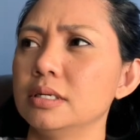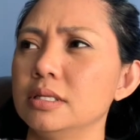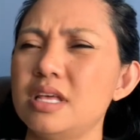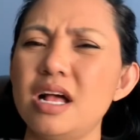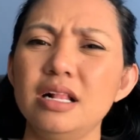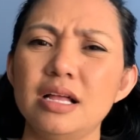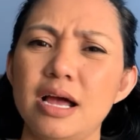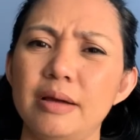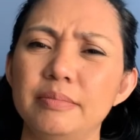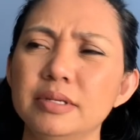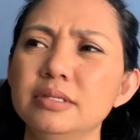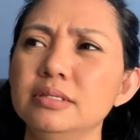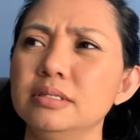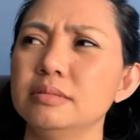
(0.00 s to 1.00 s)
That'll
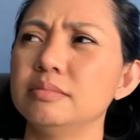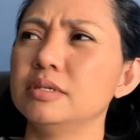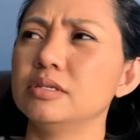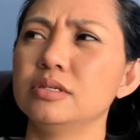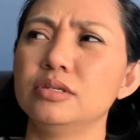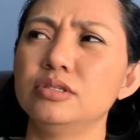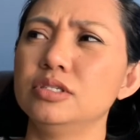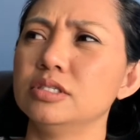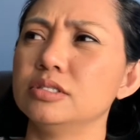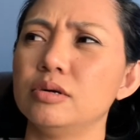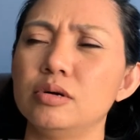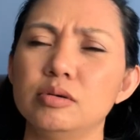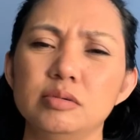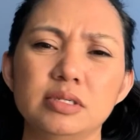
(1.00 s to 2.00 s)
happen, but you just
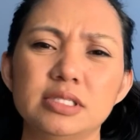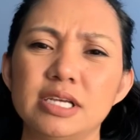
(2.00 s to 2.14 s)
always